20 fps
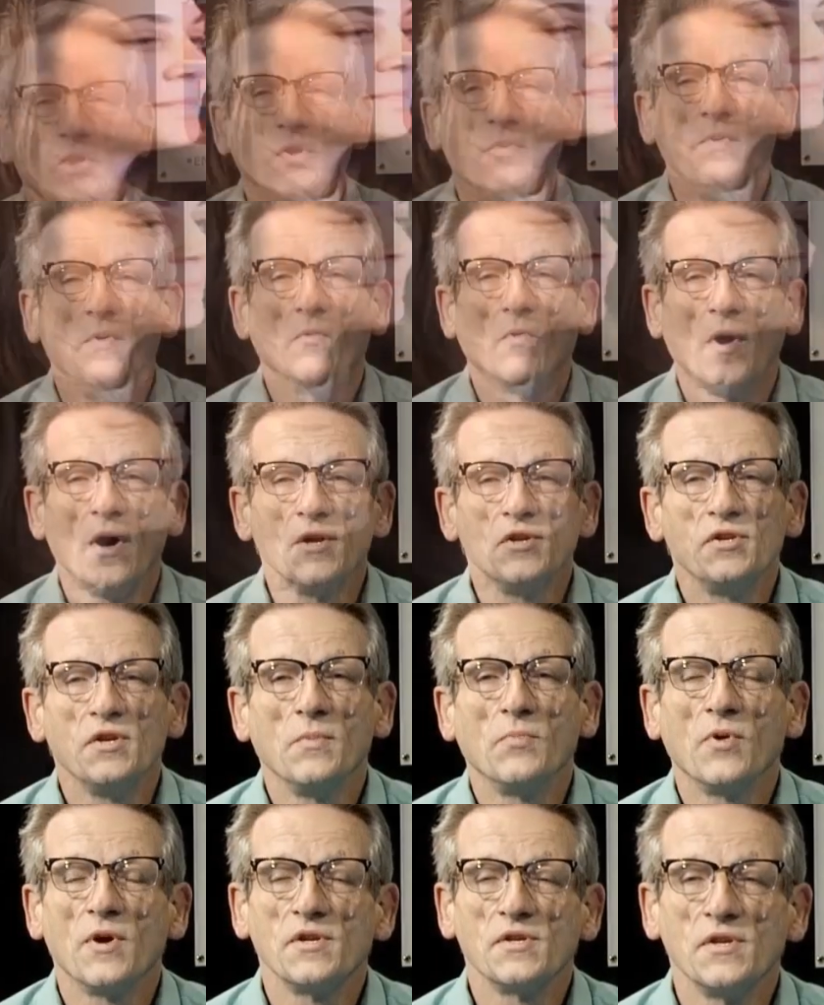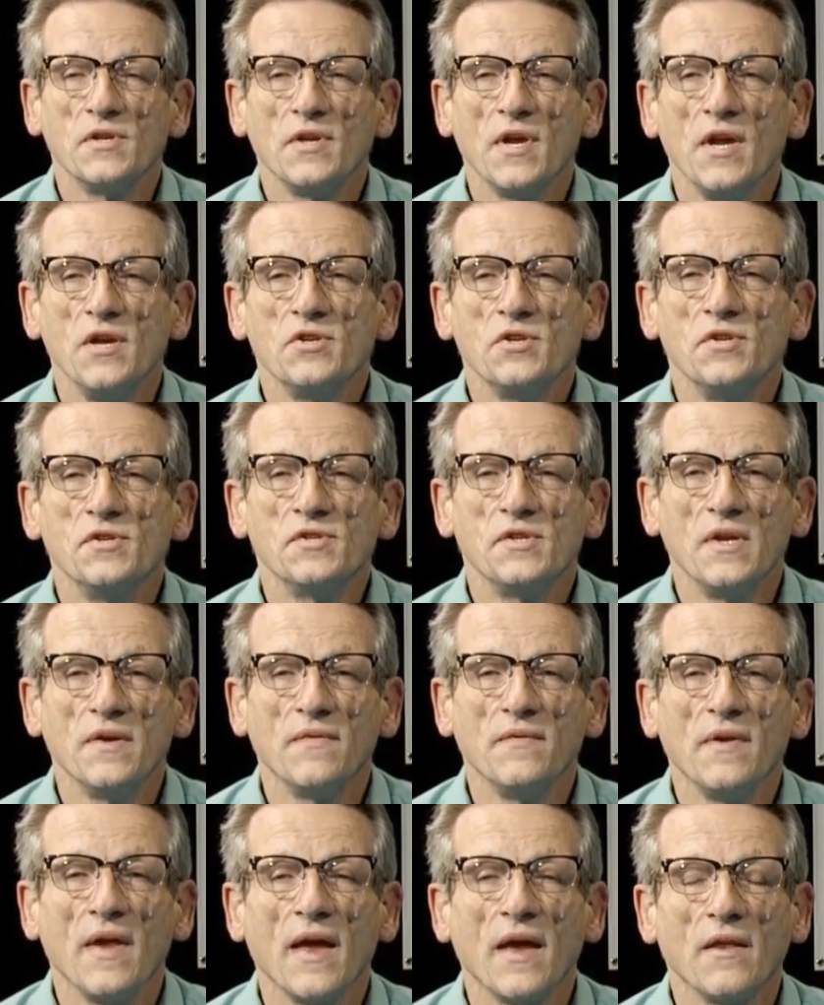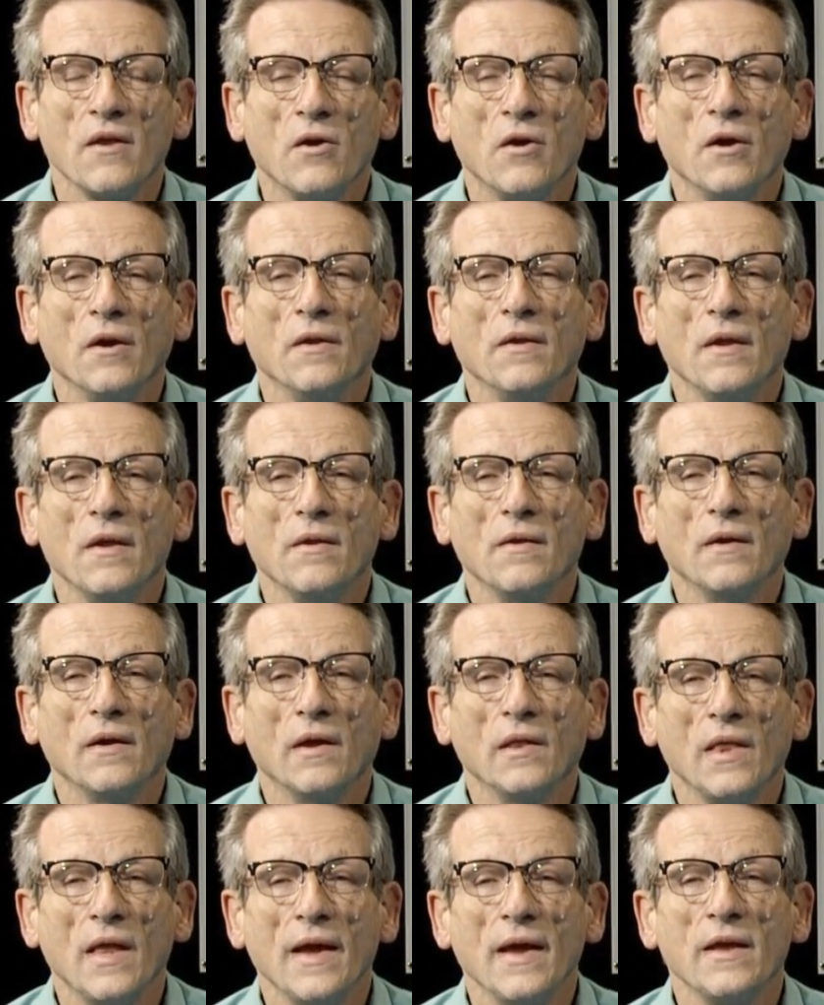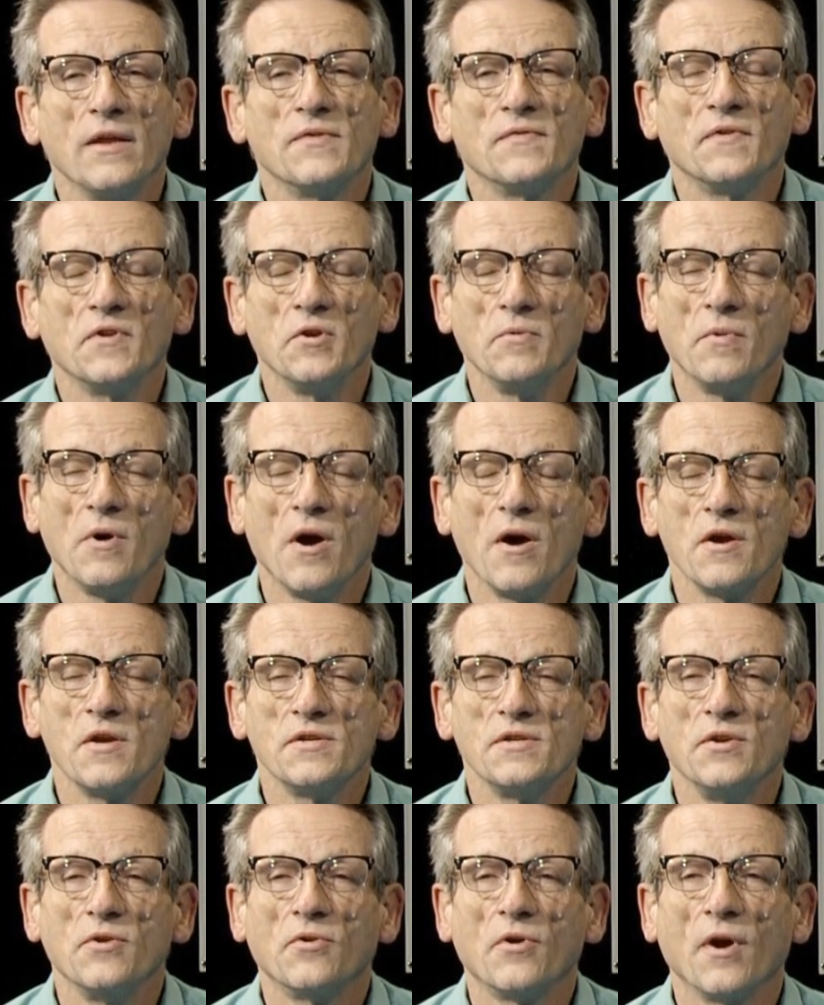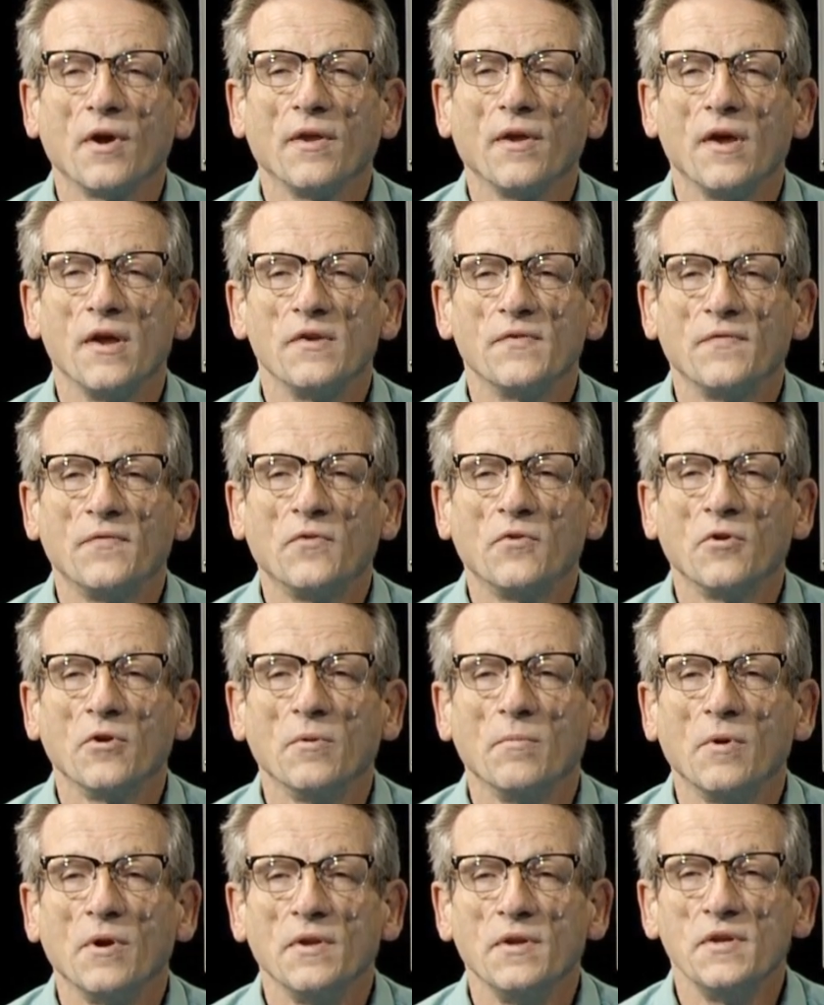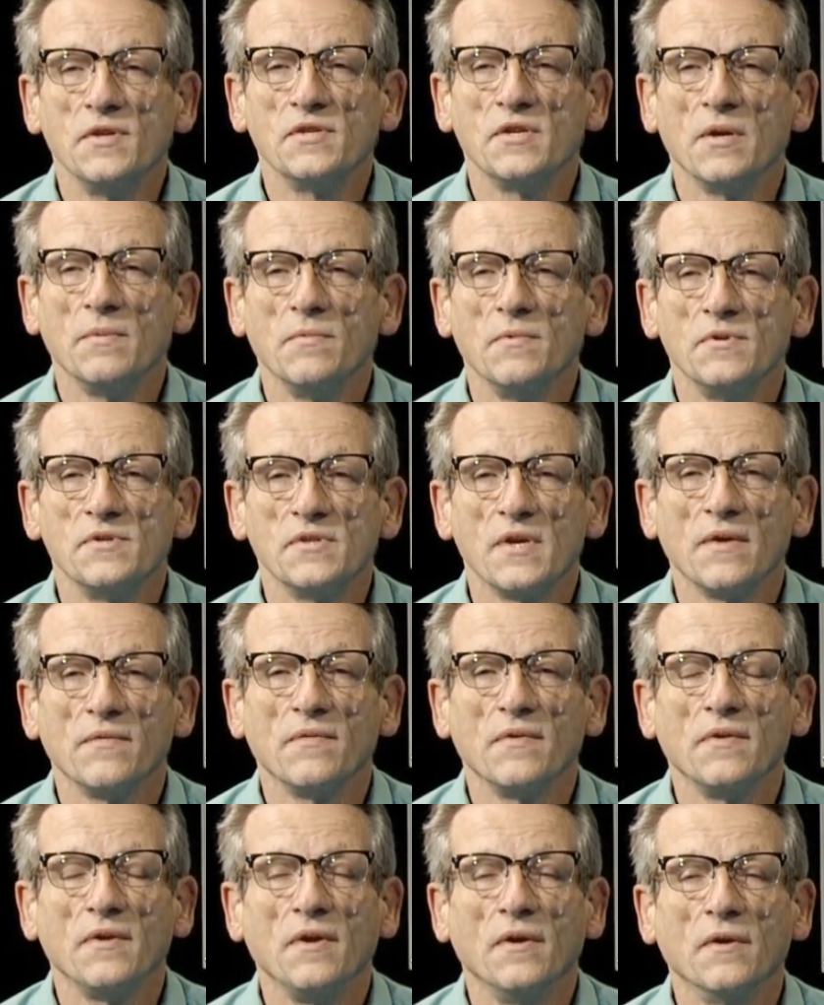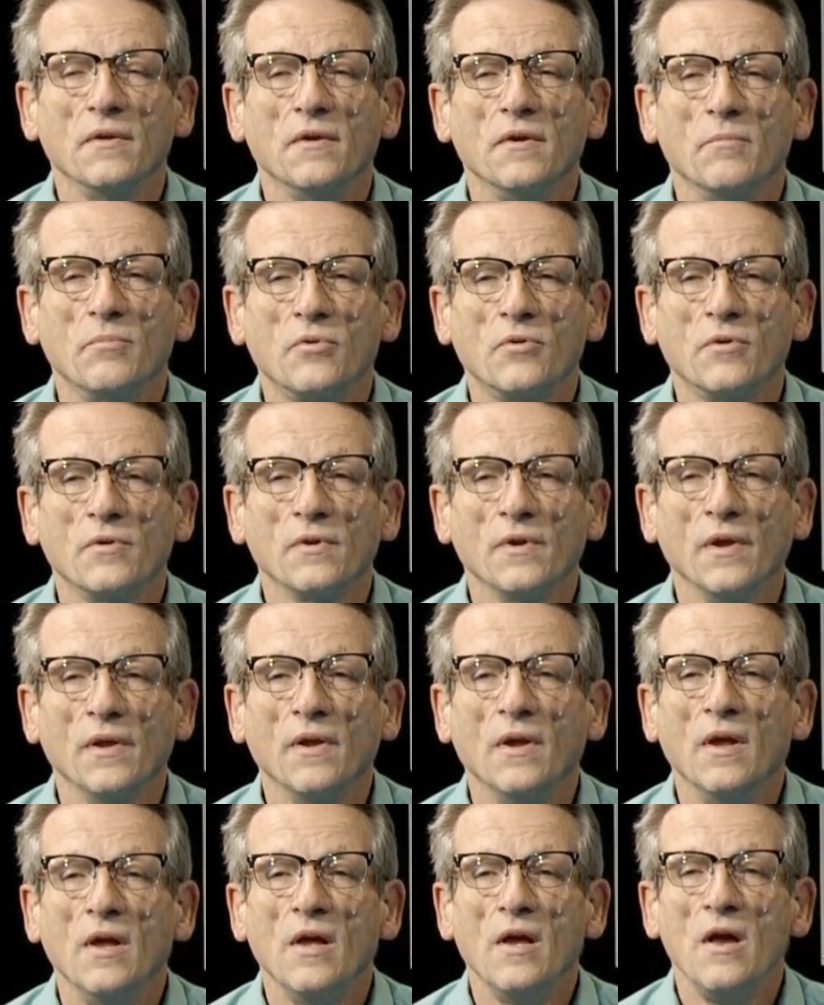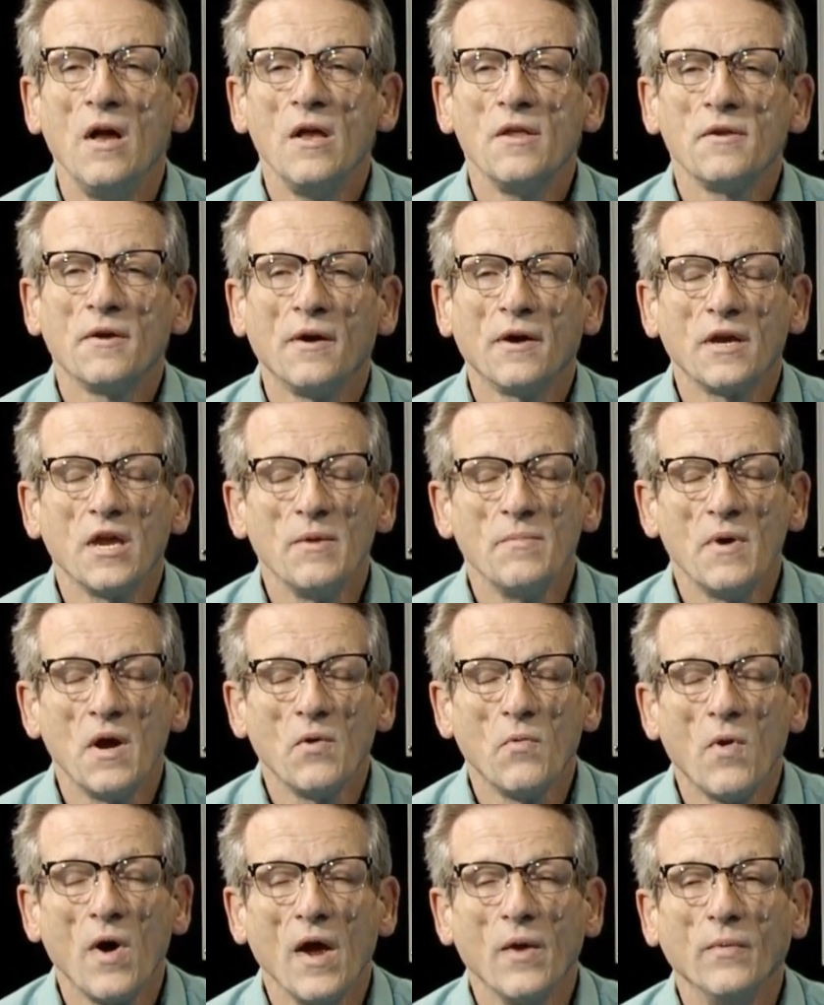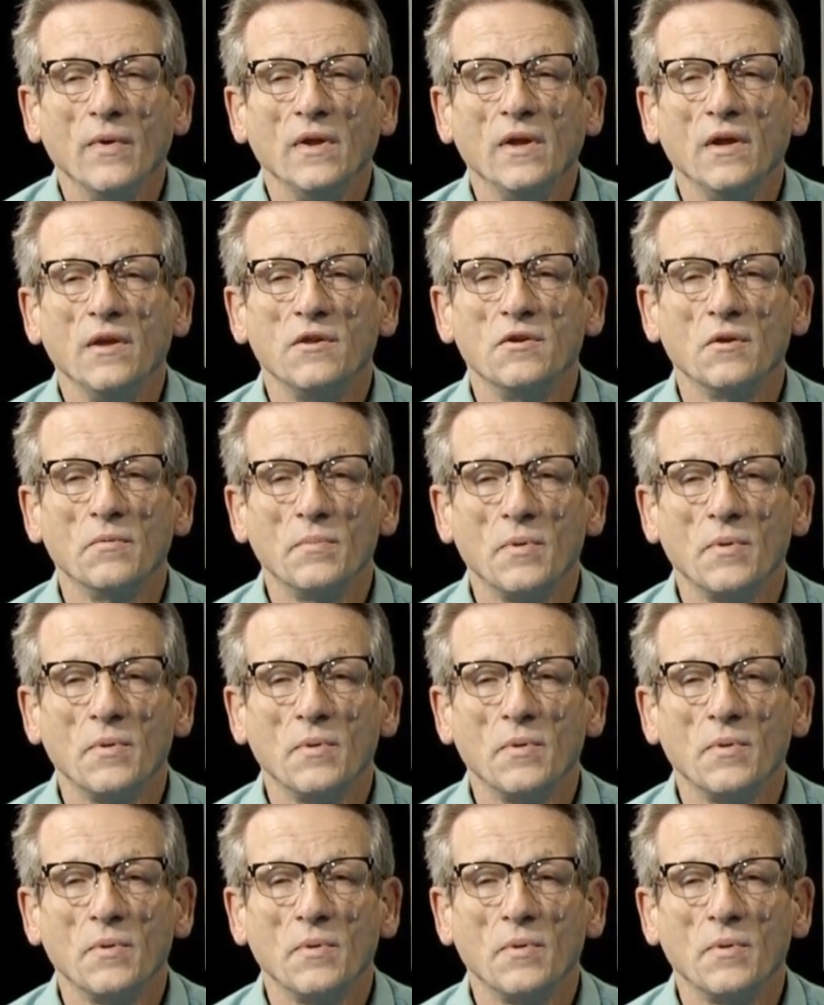You've been watching presentations given at our Alliance for Democracy organized forum on December 7th here in Portland, talking about why we need to